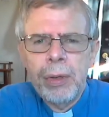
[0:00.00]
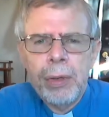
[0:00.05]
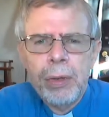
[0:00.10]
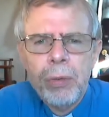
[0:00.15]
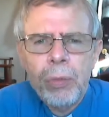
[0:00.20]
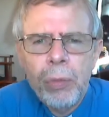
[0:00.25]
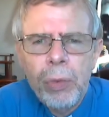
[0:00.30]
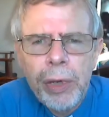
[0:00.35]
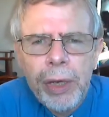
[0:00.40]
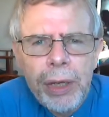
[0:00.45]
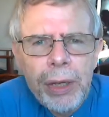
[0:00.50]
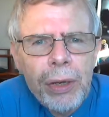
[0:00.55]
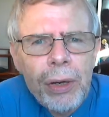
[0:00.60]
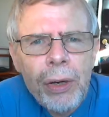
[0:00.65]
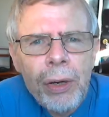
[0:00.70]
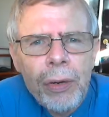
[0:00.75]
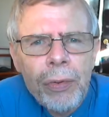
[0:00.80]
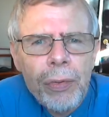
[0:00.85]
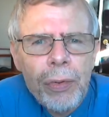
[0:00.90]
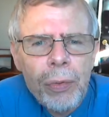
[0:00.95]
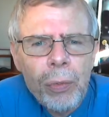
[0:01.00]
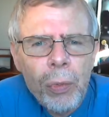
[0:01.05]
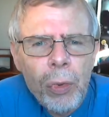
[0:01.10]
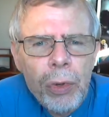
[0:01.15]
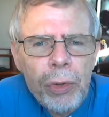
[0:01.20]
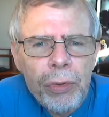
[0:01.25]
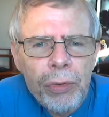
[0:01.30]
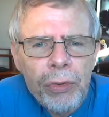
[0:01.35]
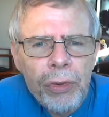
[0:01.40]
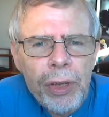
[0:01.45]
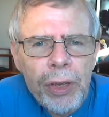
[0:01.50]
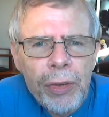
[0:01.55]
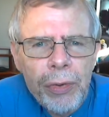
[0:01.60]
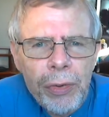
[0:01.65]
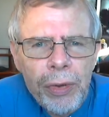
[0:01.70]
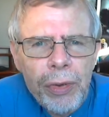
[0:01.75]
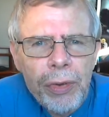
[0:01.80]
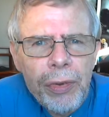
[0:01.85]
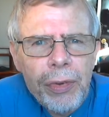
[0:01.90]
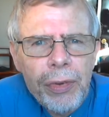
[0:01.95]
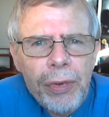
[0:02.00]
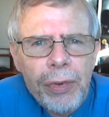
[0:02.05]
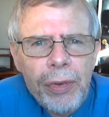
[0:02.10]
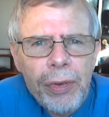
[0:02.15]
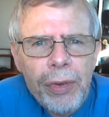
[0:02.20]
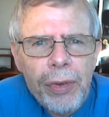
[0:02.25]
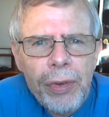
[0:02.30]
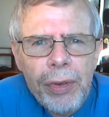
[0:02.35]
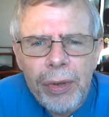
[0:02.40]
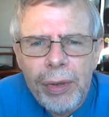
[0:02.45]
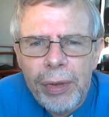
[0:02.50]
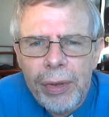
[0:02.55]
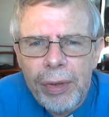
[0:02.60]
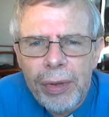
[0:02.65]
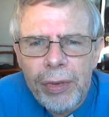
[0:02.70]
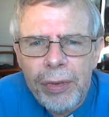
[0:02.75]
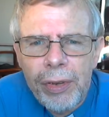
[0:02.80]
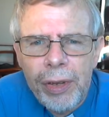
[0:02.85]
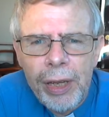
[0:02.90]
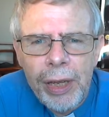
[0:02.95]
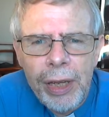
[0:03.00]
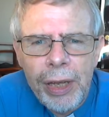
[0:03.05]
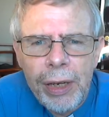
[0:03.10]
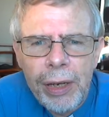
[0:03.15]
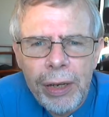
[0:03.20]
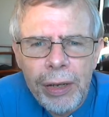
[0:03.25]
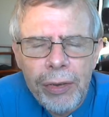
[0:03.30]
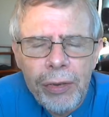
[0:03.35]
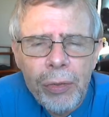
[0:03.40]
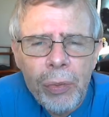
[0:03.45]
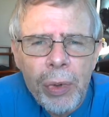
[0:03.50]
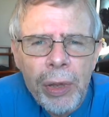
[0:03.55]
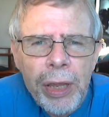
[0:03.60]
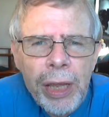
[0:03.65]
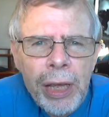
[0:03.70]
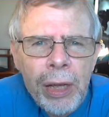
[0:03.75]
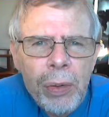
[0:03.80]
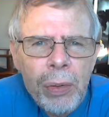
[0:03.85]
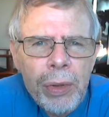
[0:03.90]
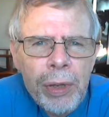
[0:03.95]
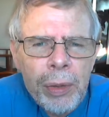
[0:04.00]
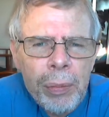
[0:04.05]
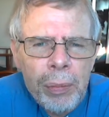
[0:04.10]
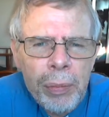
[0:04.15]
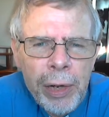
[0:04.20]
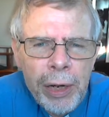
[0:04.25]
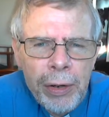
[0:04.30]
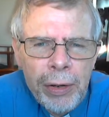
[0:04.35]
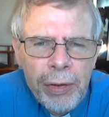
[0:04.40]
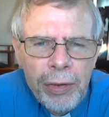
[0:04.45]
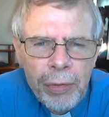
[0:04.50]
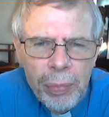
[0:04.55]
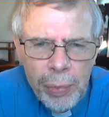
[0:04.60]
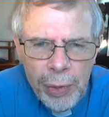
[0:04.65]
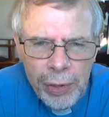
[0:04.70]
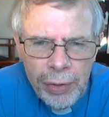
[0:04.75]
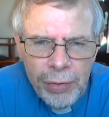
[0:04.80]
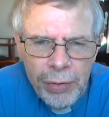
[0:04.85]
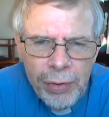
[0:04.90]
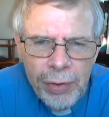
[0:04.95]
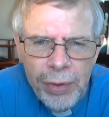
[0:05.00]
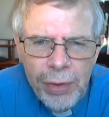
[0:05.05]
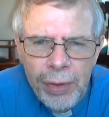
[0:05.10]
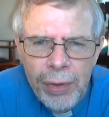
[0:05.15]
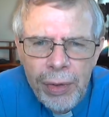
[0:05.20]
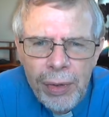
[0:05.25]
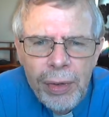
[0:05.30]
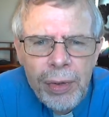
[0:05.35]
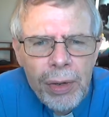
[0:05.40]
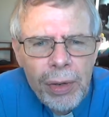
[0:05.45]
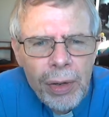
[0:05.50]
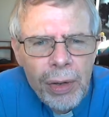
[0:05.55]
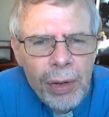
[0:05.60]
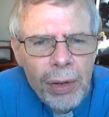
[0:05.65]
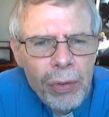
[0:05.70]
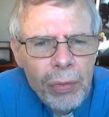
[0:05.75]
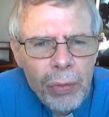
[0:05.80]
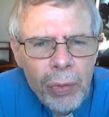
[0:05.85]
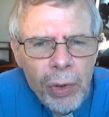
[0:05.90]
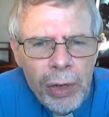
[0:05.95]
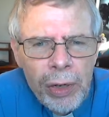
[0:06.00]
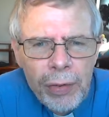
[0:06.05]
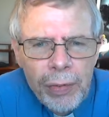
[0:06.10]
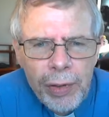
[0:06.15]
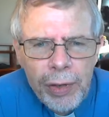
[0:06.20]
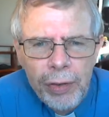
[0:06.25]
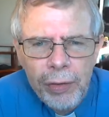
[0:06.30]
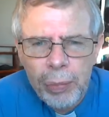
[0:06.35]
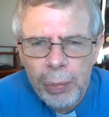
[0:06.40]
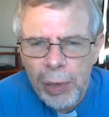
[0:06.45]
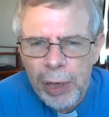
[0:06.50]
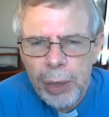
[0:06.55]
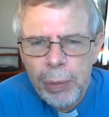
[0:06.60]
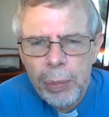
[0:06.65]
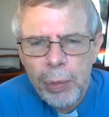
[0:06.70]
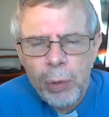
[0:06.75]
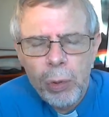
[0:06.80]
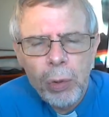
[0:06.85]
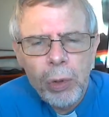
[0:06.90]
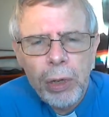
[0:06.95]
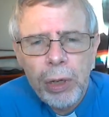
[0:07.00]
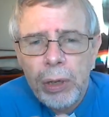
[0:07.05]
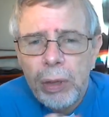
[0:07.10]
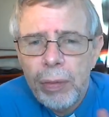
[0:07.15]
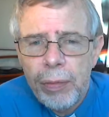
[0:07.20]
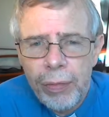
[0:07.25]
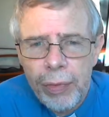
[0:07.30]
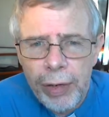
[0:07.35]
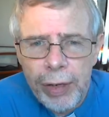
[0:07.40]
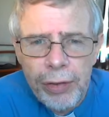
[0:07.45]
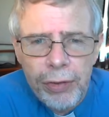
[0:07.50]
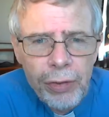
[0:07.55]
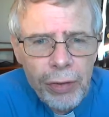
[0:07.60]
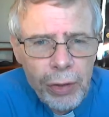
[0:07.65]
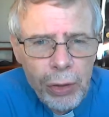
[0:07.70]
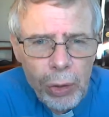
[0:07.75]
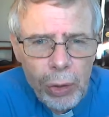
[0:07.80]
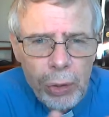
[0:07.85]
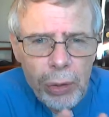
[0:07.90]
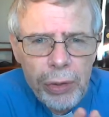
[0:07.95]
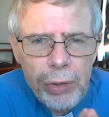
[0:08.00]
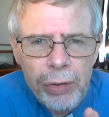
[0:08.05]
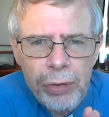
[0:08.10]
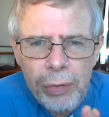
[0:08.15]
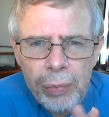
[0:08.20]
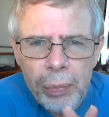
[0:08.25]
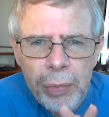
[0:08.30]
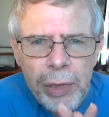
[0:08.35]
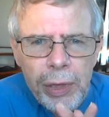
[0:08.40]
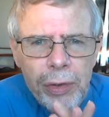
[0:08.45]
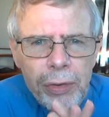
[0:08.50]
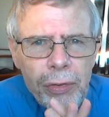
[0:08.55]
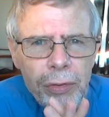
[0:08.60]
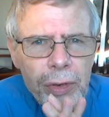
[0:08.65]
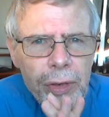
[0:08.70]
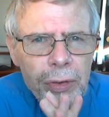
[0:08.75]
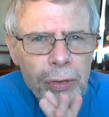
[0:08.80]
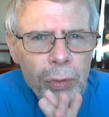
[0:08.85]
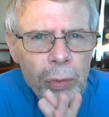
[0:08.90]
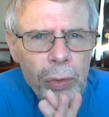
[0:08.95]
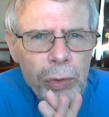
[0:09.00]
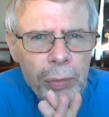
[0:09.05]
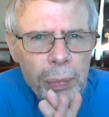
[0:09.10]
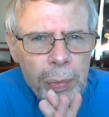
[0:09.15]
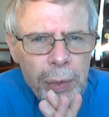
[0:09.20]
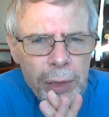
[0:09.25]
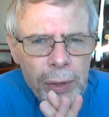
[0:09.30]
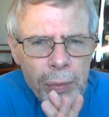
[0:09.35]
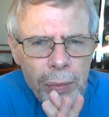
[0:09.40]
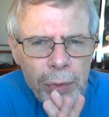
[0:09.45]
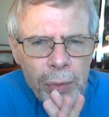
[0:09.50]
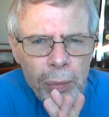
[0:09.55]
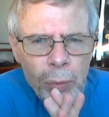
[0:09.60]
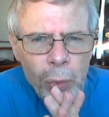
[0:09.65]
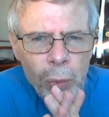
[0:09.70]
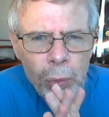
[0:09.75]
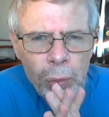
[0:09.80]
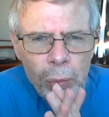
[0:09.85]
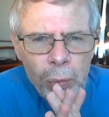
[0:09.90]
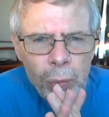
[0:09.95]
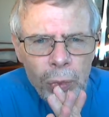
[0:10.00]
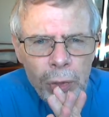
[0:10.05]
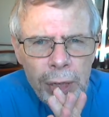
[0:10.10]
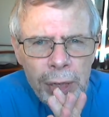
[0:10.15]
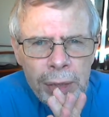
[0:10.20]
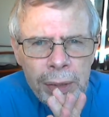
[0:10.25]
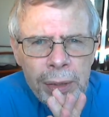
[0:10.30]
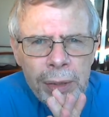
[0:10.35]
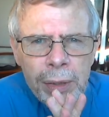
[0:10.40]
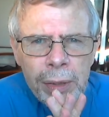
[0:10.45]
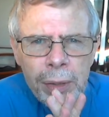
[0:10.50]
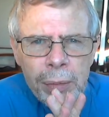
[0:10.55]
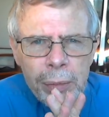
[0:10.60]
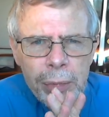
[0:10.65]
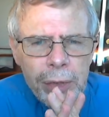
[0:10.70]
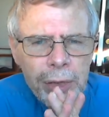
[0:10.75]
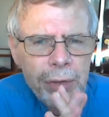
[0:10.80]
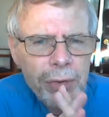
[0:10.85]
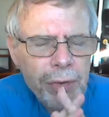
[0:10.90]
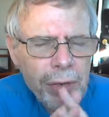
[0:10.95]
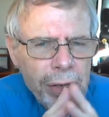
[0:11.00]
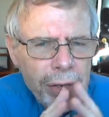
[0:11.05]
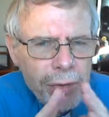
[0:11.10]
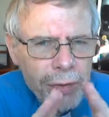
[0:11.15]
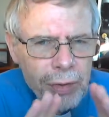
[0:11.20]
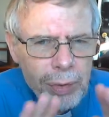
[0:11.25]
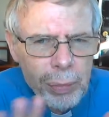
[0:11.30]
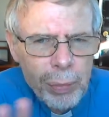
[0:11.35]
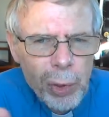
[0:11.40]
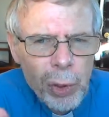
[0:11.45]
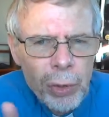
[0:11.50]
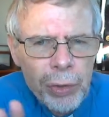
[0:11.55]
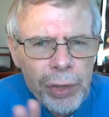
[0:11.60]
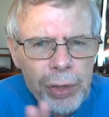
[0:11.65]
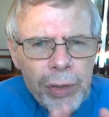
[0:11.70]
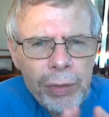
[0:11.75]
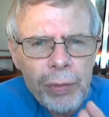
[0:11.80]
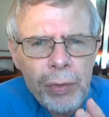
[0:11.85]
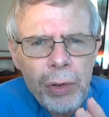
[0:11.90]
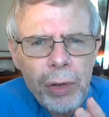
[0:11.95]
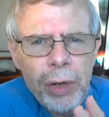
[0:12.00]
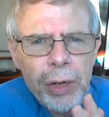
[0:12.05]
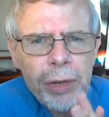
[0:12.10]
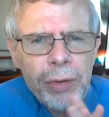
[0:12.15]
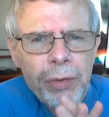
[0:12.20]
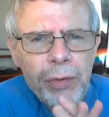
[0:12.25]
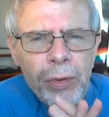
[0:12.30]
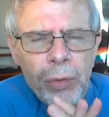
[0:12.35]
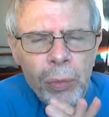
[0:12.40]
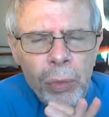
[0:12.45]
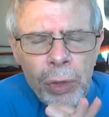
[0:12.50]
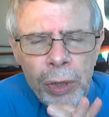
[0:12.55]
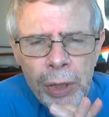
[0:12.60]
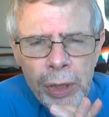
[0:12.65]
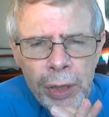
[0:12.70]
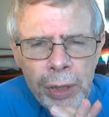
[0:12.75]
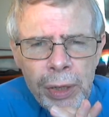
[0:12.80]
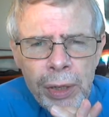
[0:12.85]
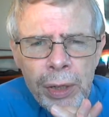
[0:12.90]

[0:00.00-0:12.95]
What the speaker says: we often want Jesus to heal us without the embarrassment of one of his people, or hopefully two, because ministry is always better with more than one, because then it's the body of Christ at work,